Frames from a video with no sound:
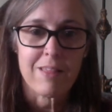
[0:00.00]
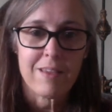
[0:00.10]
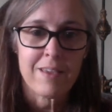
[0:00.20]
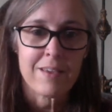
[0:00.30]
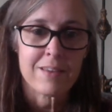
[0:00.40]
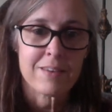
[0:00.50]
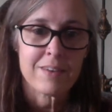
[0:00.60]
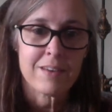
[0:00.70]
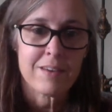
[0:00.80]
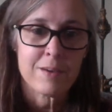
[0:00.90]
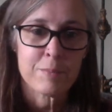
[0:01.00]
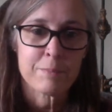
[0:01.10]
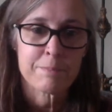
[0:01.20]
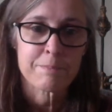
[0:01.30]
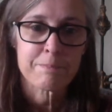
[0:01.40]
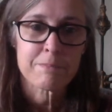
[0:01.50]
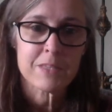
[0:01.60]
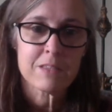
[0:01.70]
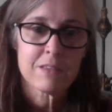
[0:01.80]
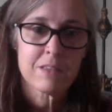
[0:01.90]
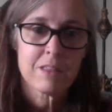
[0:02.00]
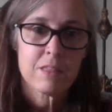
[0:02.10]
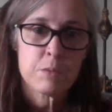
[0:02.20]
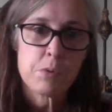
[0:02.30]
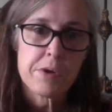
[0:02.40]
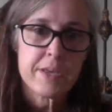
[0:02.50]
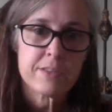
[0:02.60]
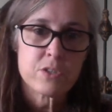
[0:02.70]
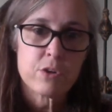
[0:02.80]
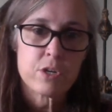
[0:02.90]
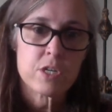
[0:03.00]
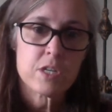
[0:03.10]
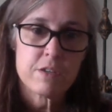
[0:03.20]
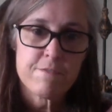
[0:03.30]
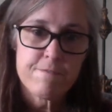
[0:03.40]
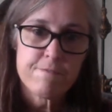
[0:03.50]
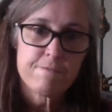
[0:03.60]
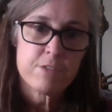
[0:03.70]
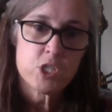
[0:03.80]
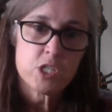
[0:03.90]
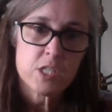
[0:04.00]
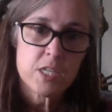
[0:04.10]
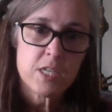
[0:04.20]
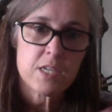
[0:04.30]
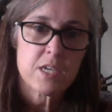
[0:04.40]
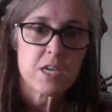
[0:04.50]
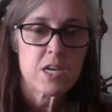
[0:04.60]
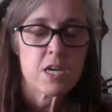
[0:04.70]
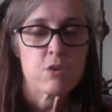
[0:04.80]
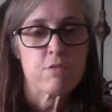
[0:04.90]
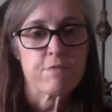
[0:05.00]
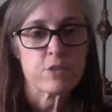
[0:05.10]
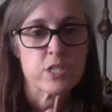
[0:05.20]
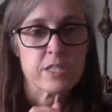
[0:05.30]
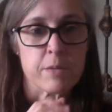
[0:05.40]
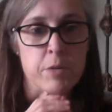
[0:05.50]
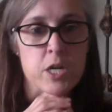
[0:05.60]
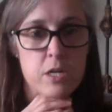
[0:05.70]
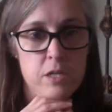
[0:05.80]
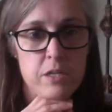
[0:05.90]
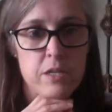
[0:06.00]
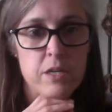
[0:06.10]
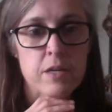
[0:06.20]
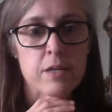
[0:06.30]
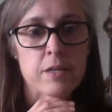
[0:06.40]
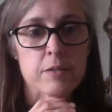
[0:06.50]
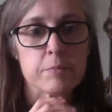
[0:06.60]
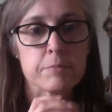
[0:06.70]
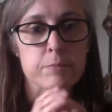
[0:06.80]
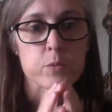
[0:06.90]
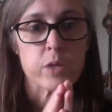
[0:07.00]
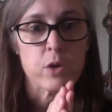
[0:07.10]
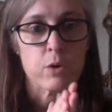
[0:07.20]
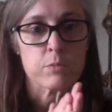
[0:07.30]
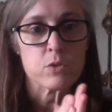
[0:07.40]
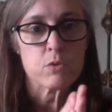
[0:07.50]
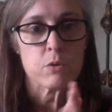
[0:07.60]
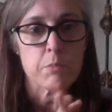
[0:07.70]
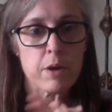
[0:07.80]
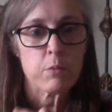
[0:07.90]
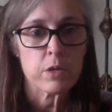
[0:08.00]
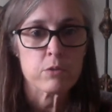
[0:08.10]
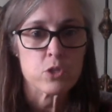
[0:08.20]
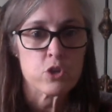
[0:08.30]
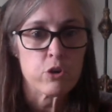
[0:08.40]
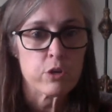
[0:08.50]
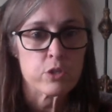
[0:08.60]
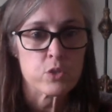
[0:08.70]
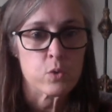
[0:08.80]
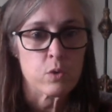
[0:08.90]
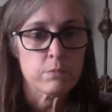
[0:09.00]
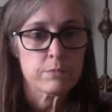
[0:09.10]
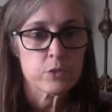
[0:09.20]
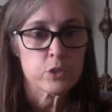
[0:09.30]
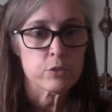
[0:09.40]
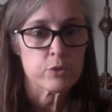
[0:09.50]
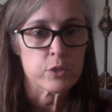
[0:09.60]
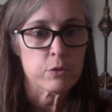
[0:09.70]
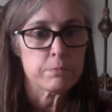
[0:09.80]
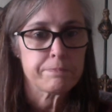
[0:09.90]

And the boys are officially out for summer. We homeschool, but we use a charter school to do so.